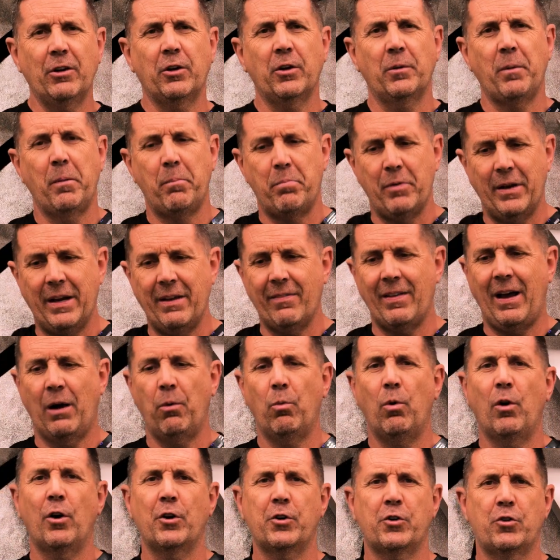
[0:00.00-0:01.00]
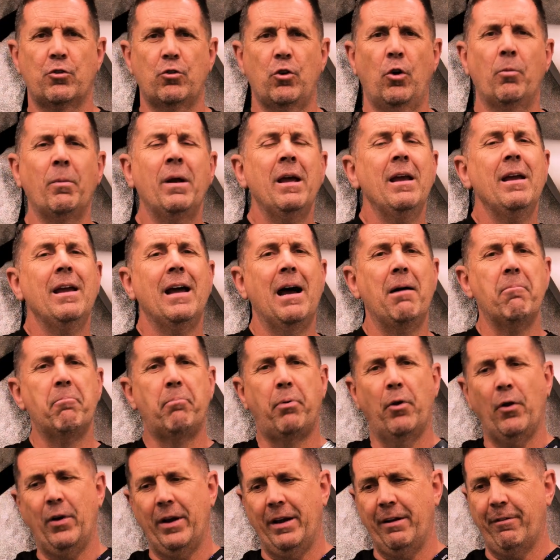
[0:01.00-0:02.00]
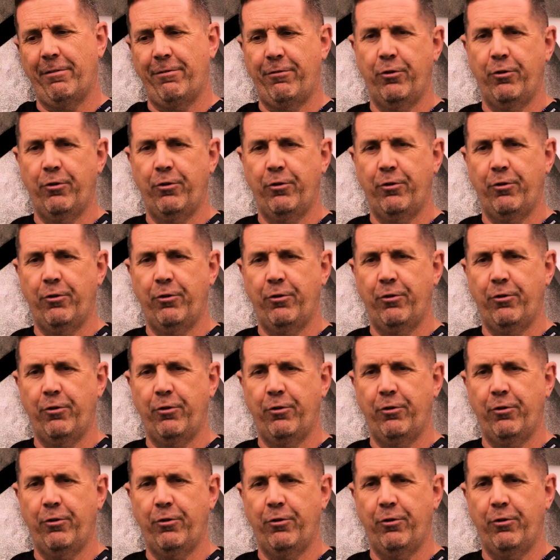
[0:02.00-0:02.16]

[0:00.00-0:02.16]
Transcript: They're going to be bringing that water up and putting